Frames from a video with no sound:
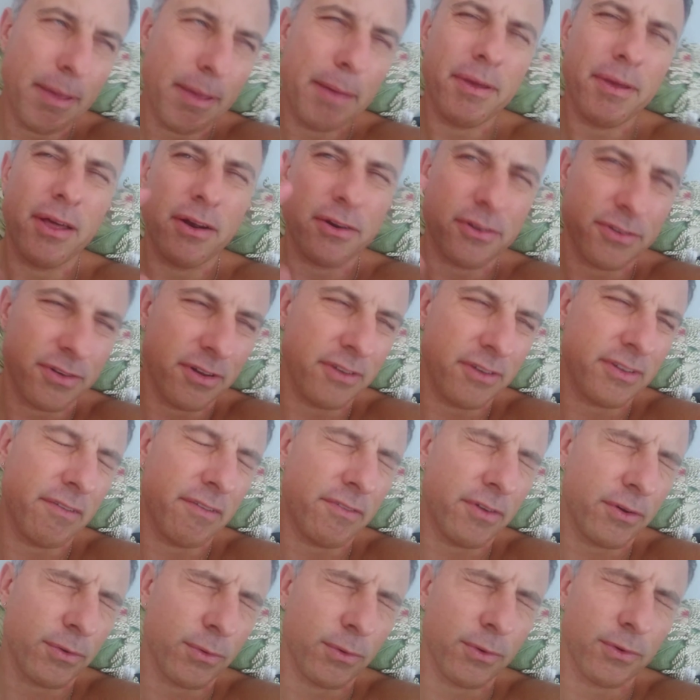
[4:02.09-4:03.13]
Maybe other cities
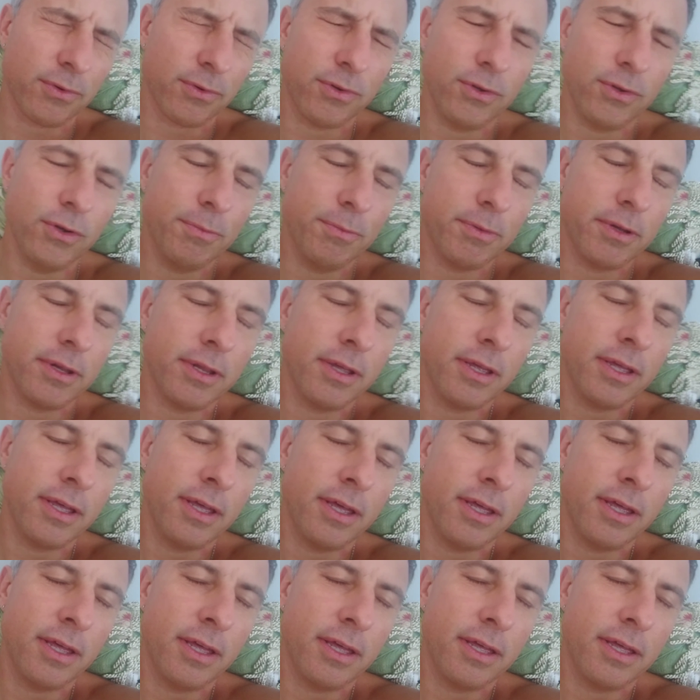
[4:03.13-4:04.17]
have their rules too, but
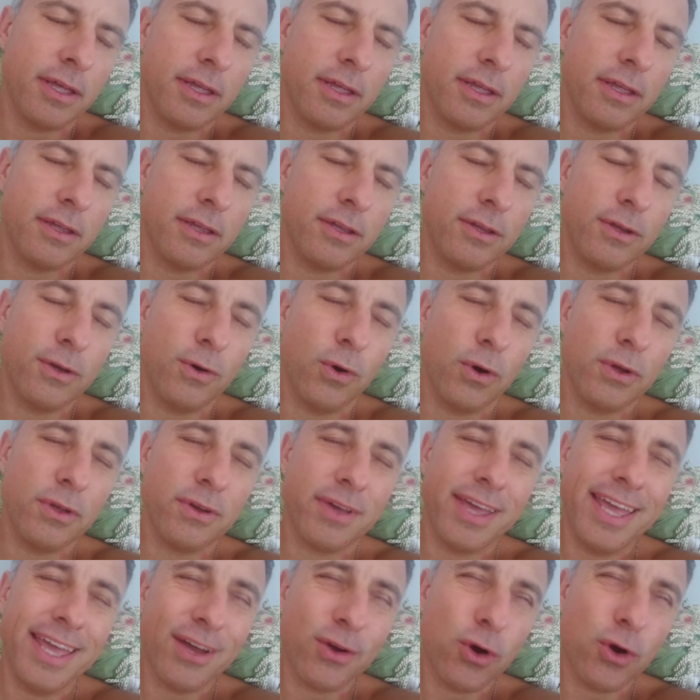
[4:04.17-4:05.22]
you
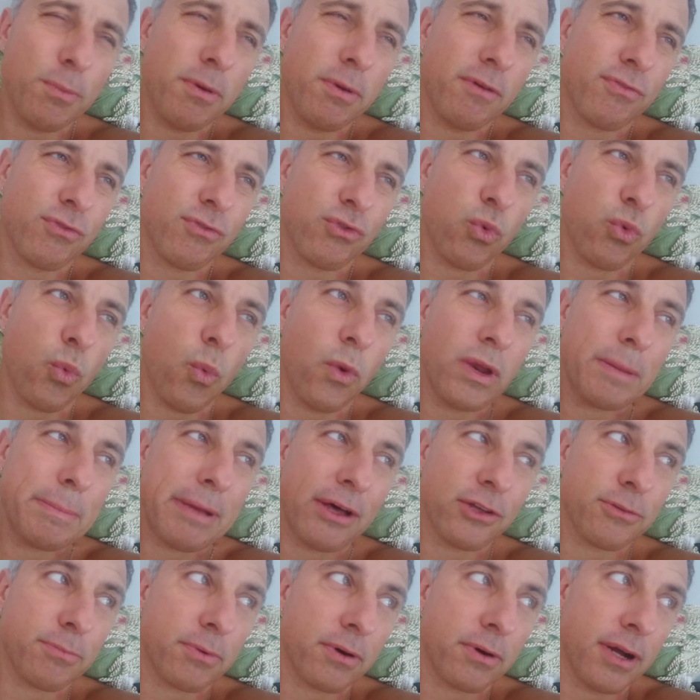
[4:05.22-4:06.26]
can't go above 20
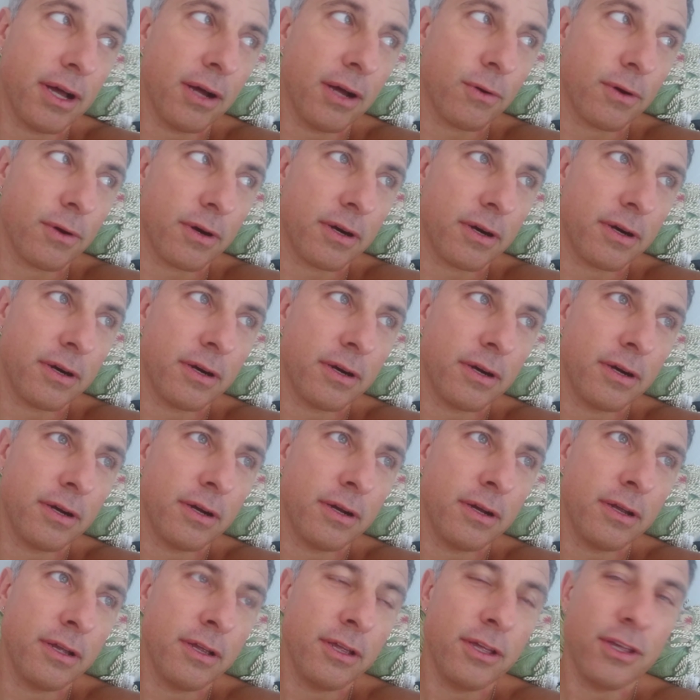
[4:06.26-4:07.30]
miles per hour.
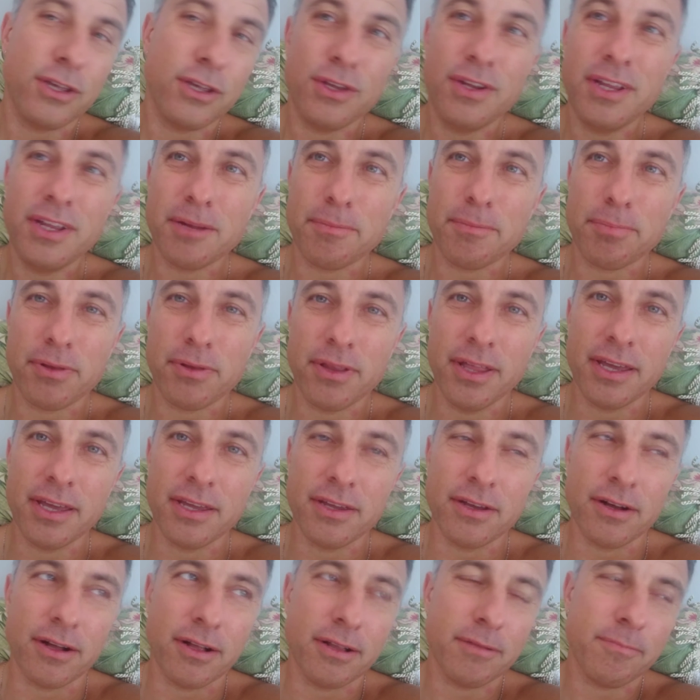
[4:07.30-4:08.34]
You need a
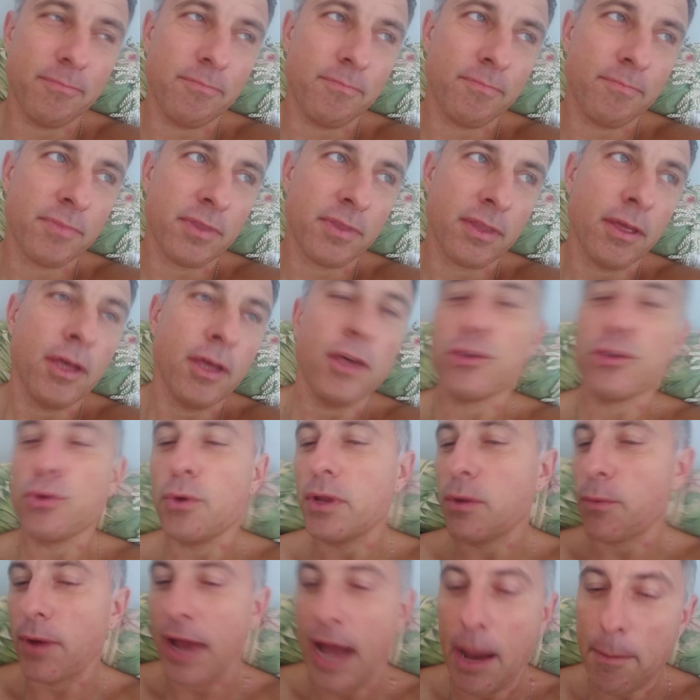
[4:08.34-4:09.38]
plate, y'all.
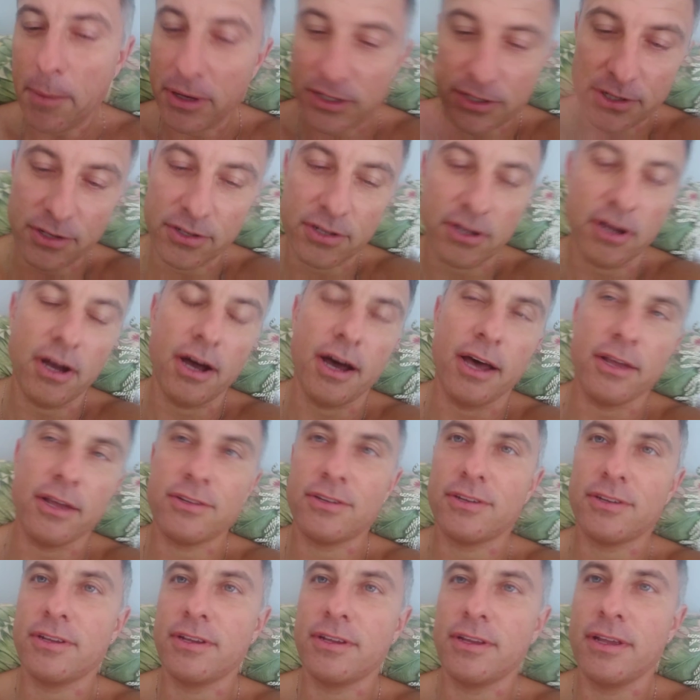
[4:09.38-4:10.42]
So anyway, how much does it
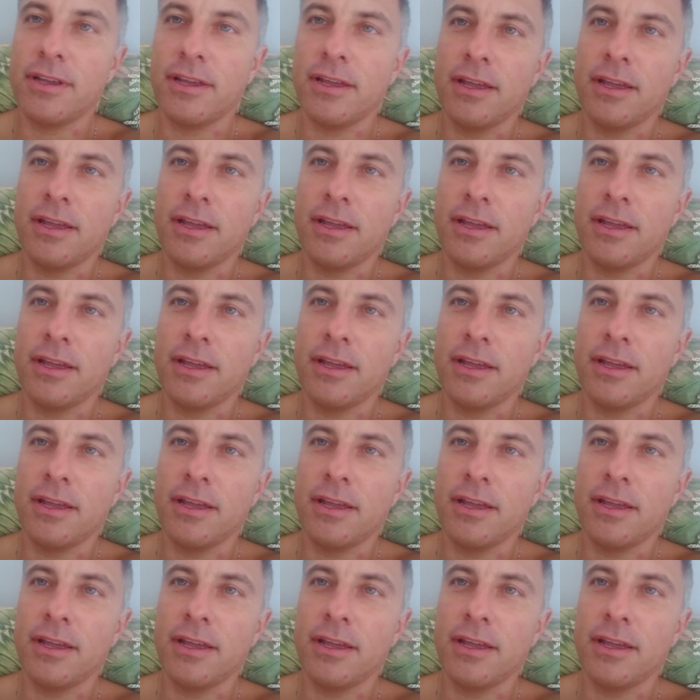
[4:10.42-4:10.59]
cost?